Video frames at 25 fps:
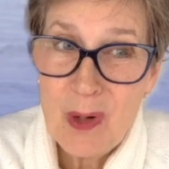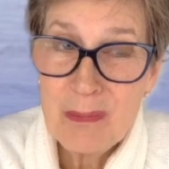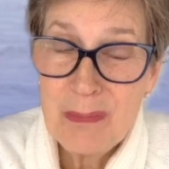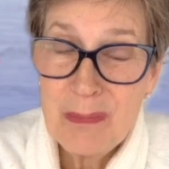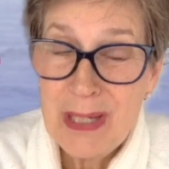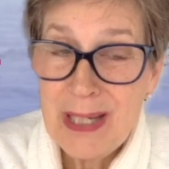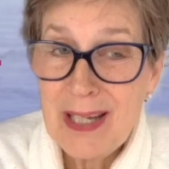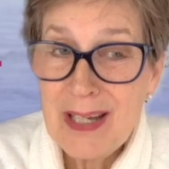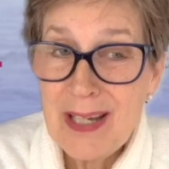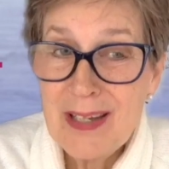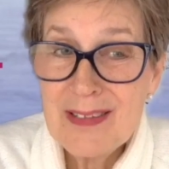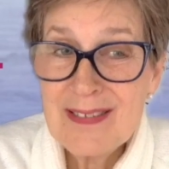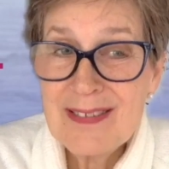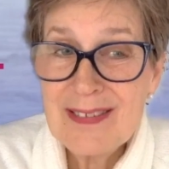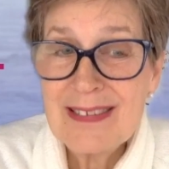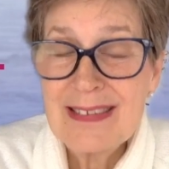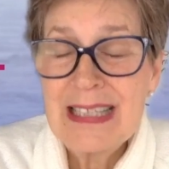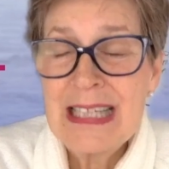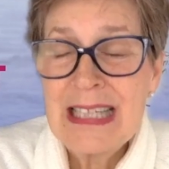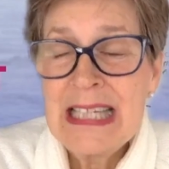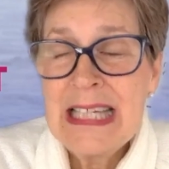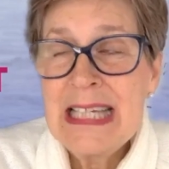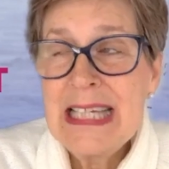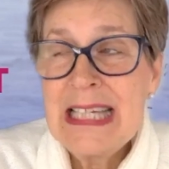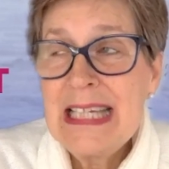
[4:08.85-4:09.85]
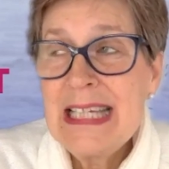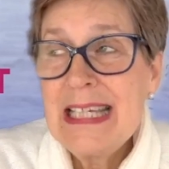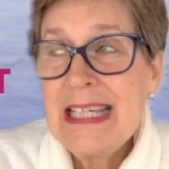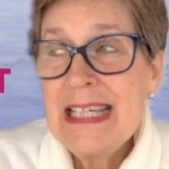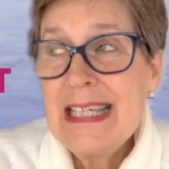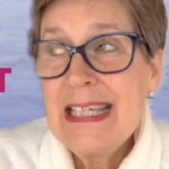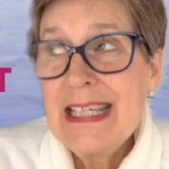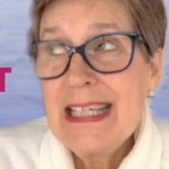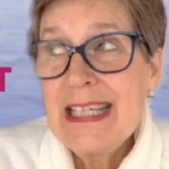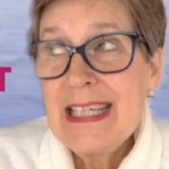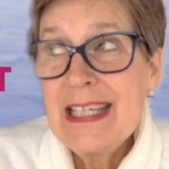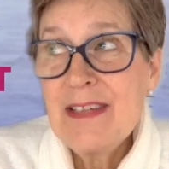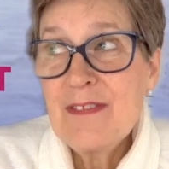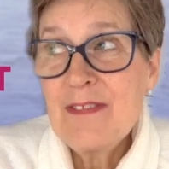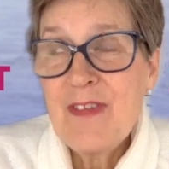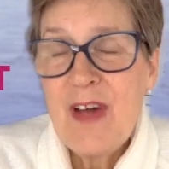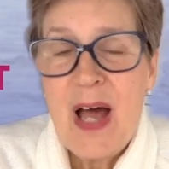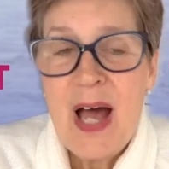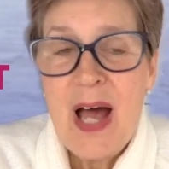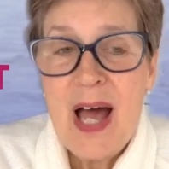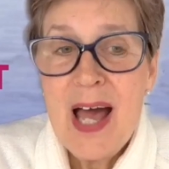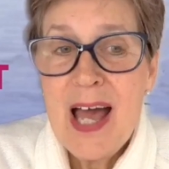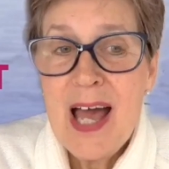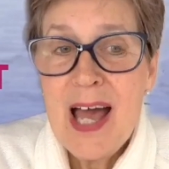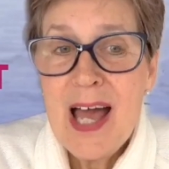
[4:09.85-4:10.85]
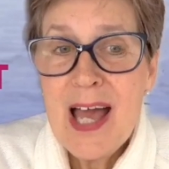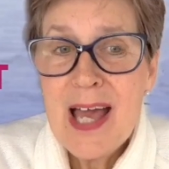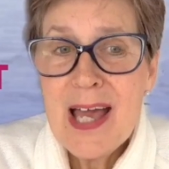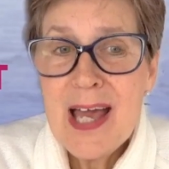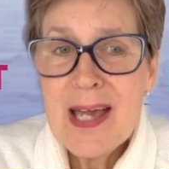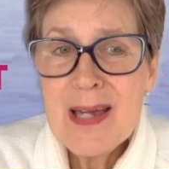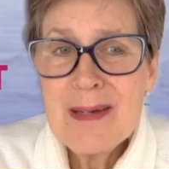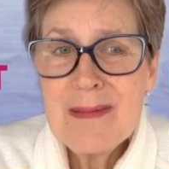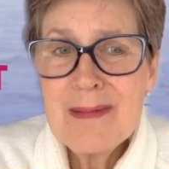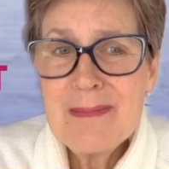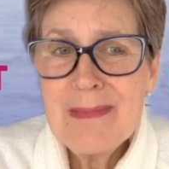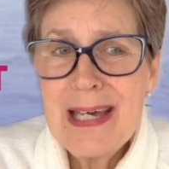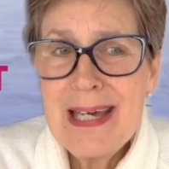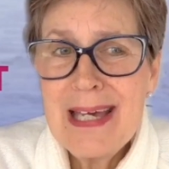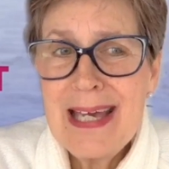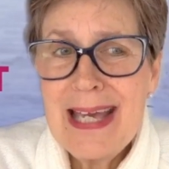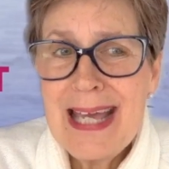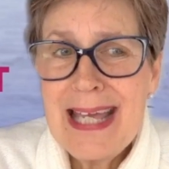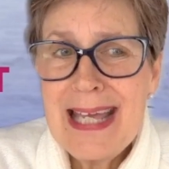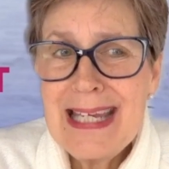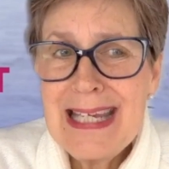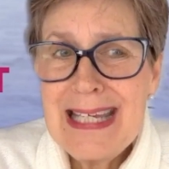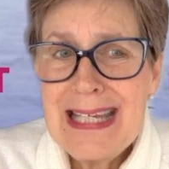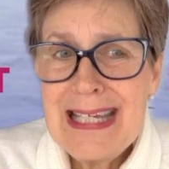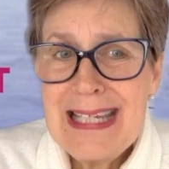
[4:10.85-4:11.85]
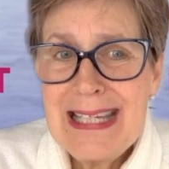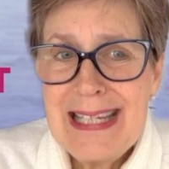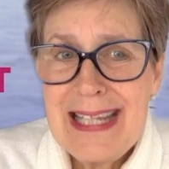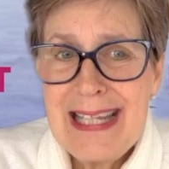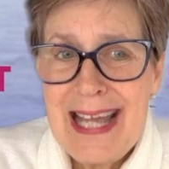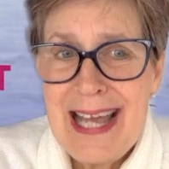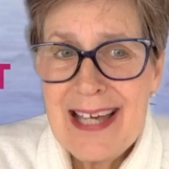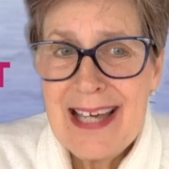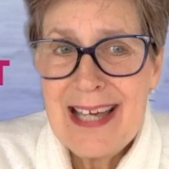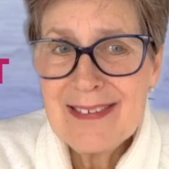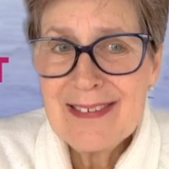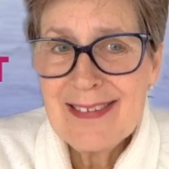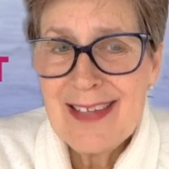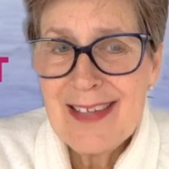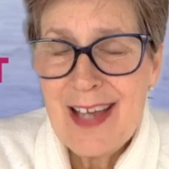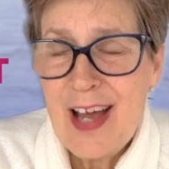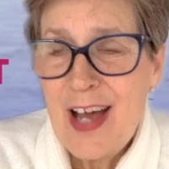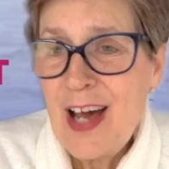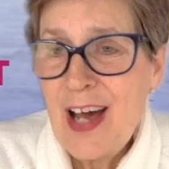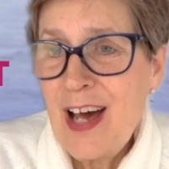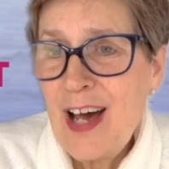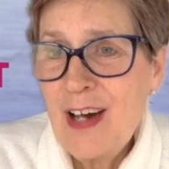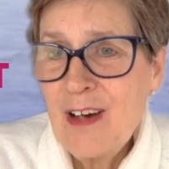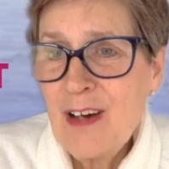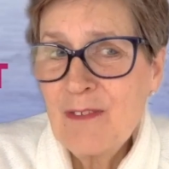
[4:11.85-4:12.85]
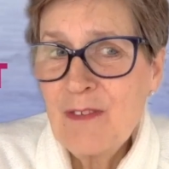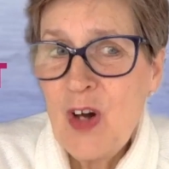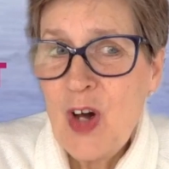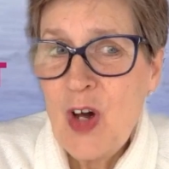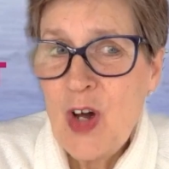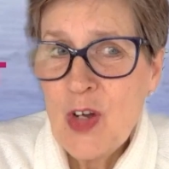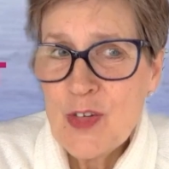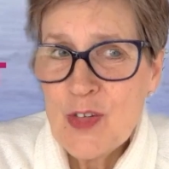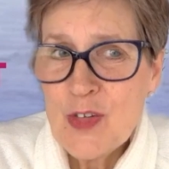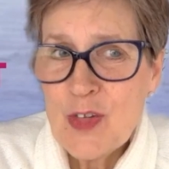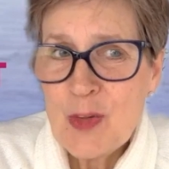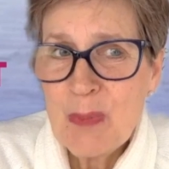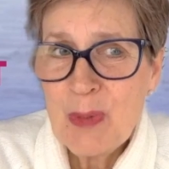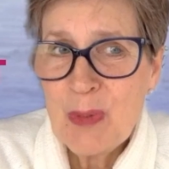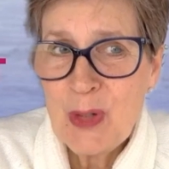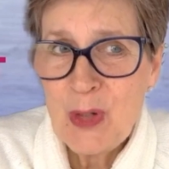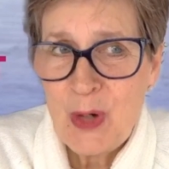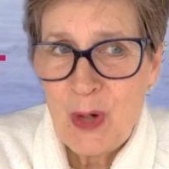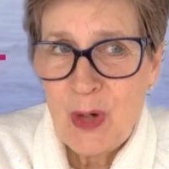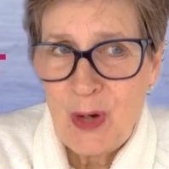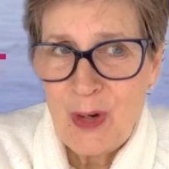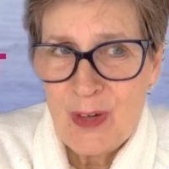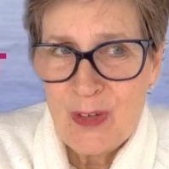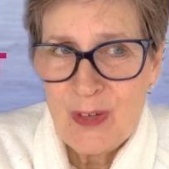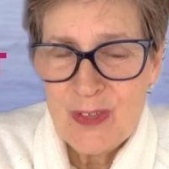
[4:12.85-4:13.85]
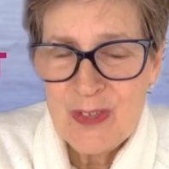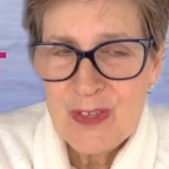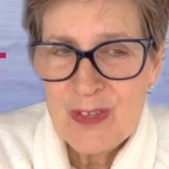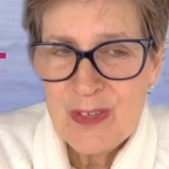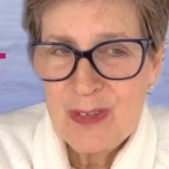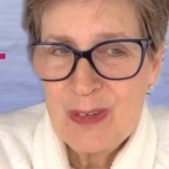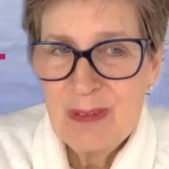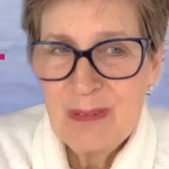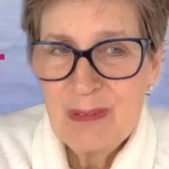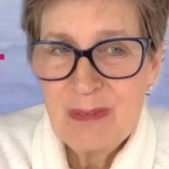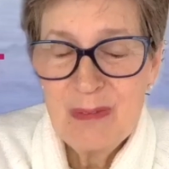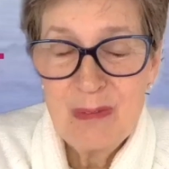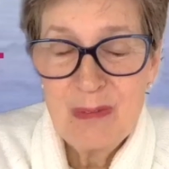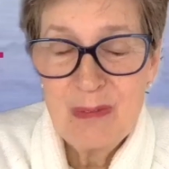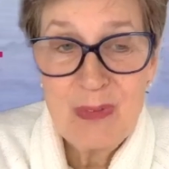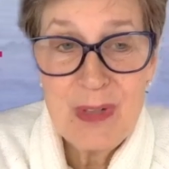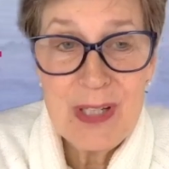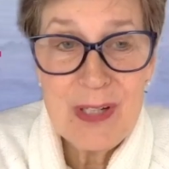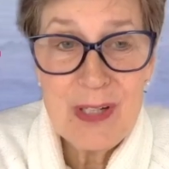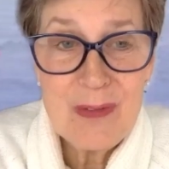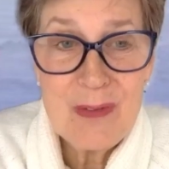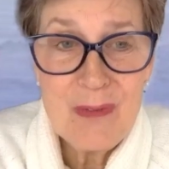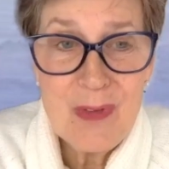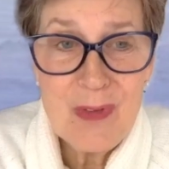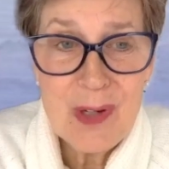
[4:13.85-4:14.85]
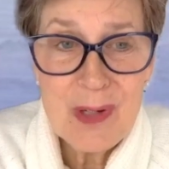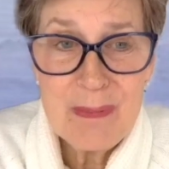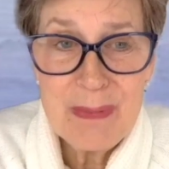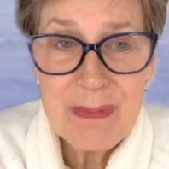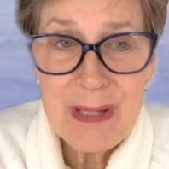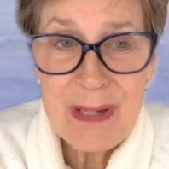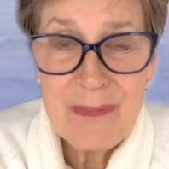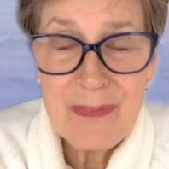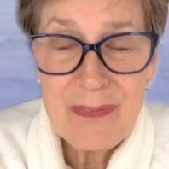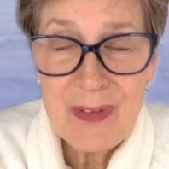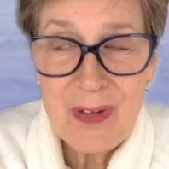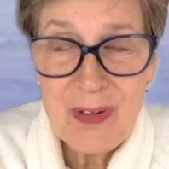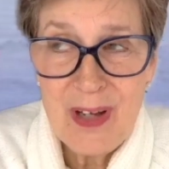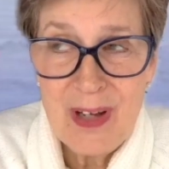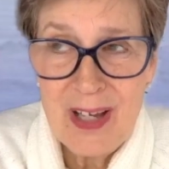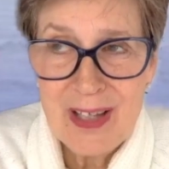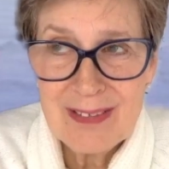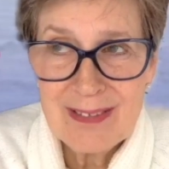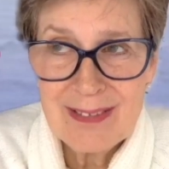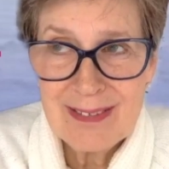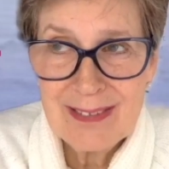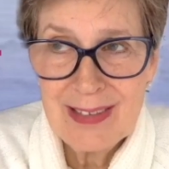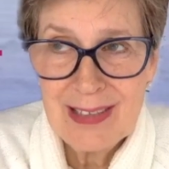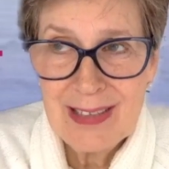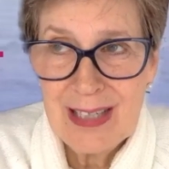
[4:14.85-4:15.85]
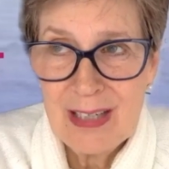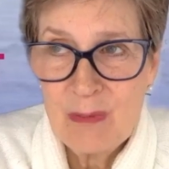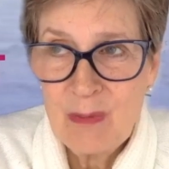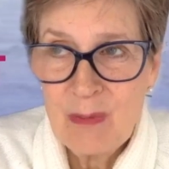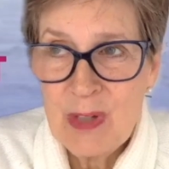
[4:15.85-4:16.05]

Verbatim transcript: Because if I'm any guess of entrepreneurs, we don't want to be out there hustling.